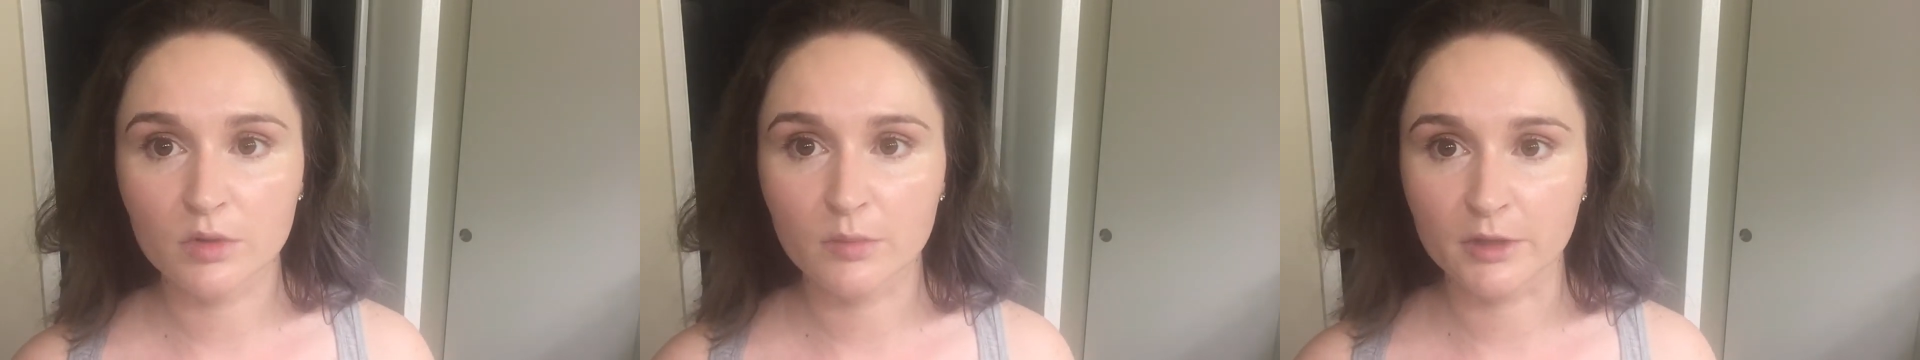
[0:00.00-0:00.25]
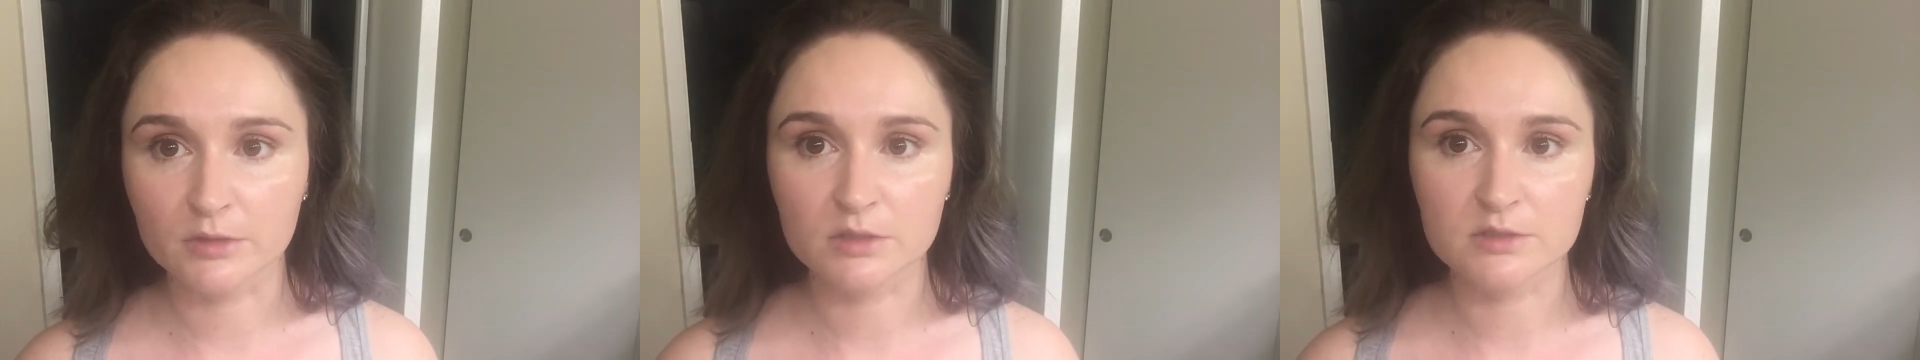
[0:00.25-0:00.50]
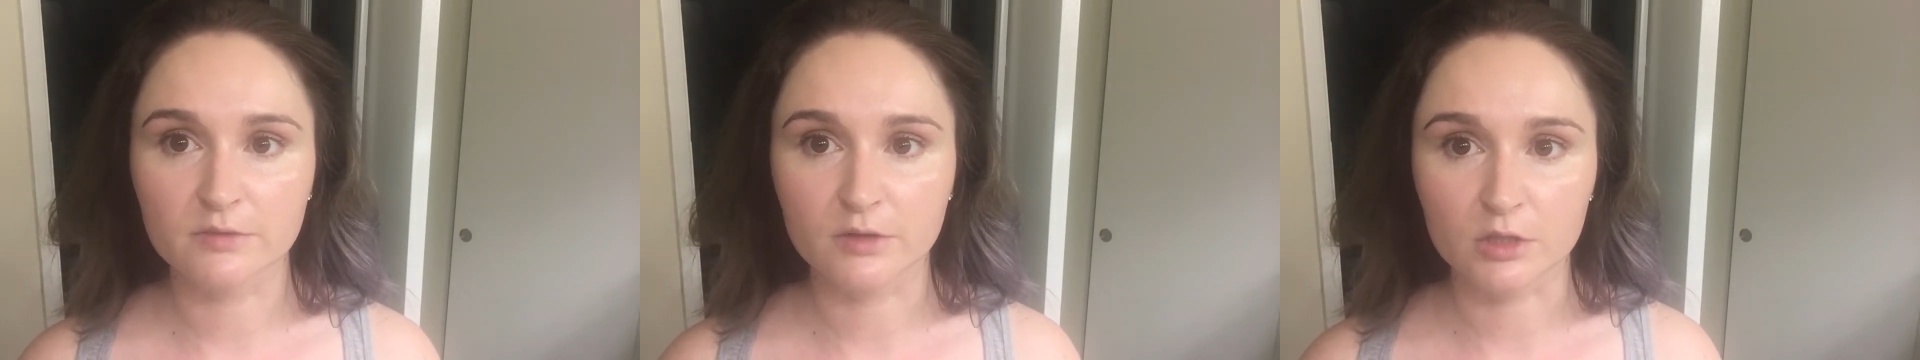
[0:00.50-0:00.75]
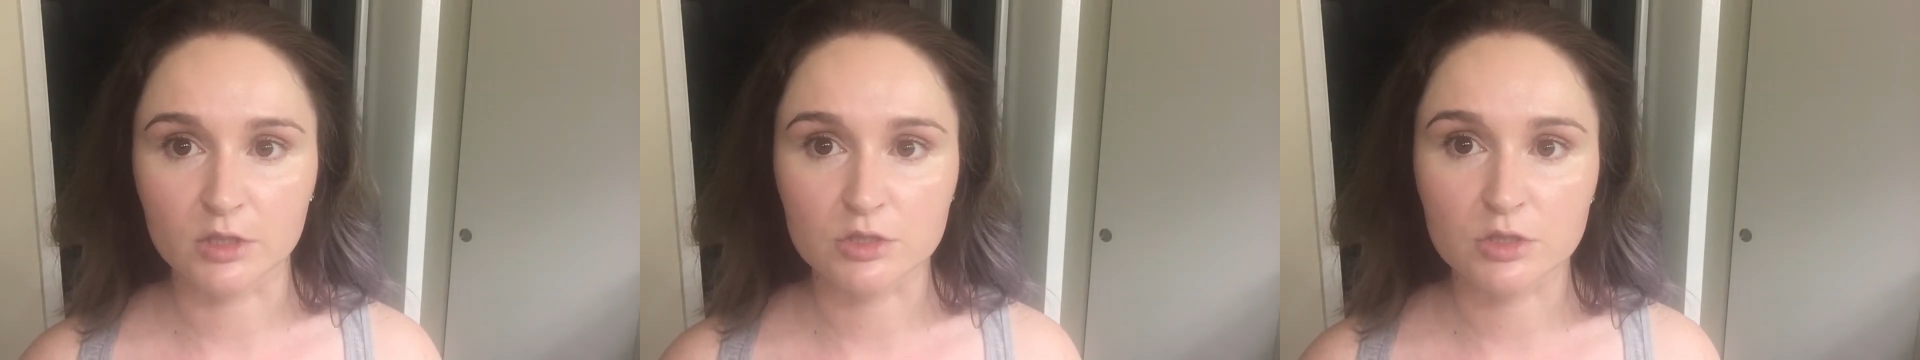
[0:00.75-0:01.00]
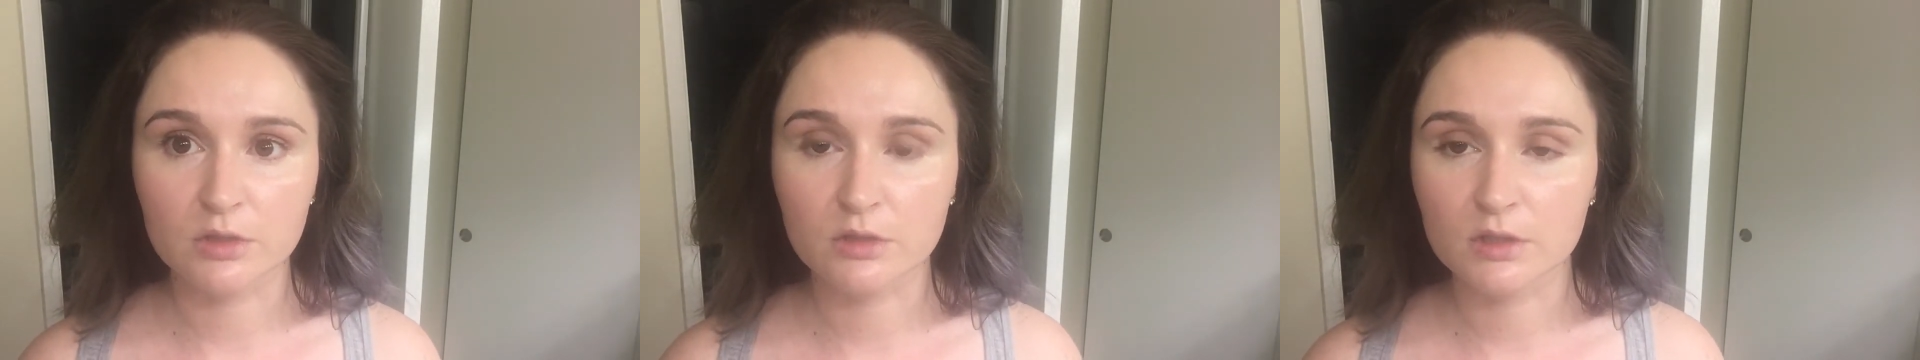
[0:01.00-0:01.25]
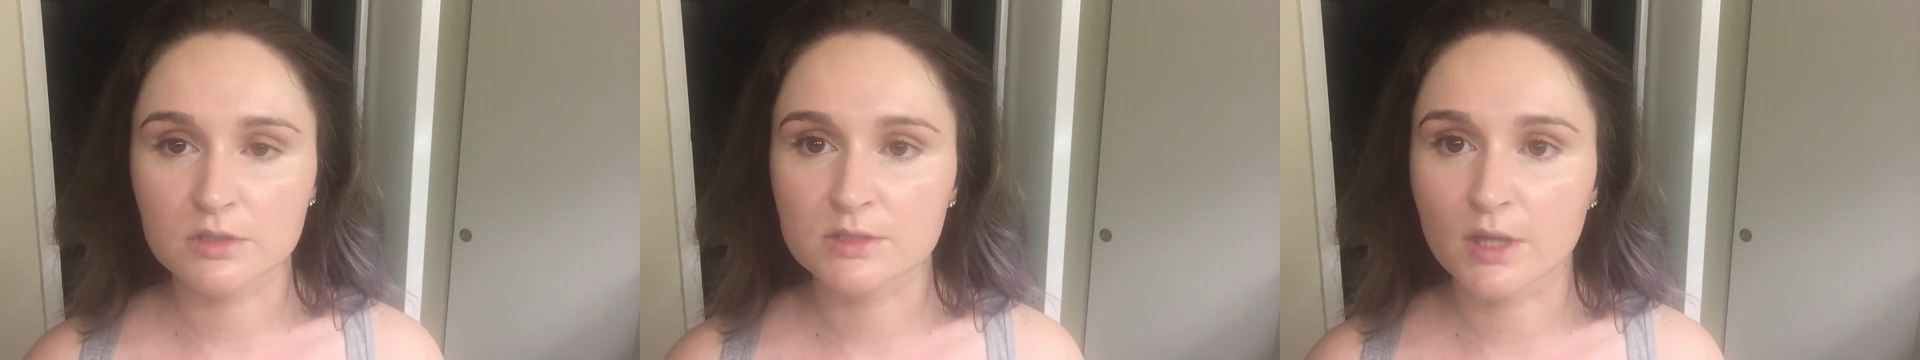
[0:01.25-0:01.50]
about this foundation
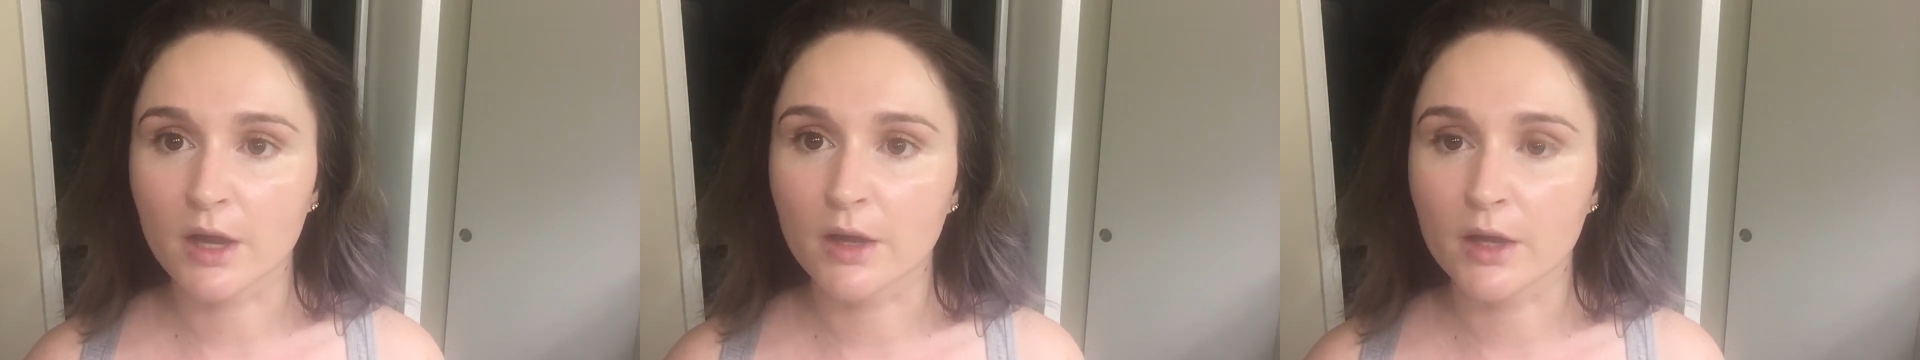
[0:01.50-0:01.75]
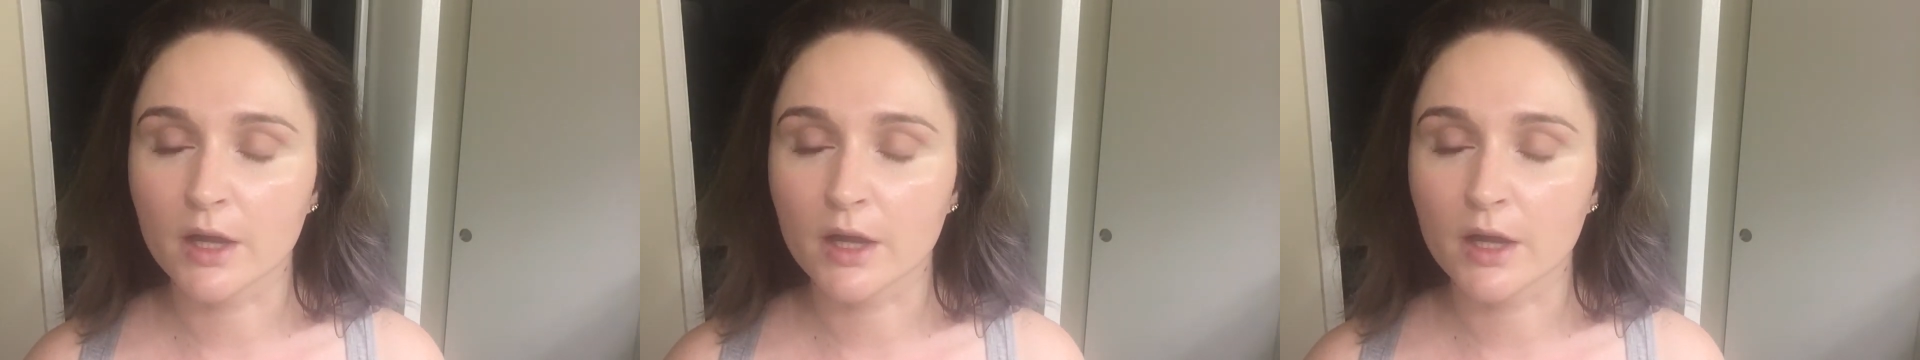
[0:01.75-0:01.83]
is that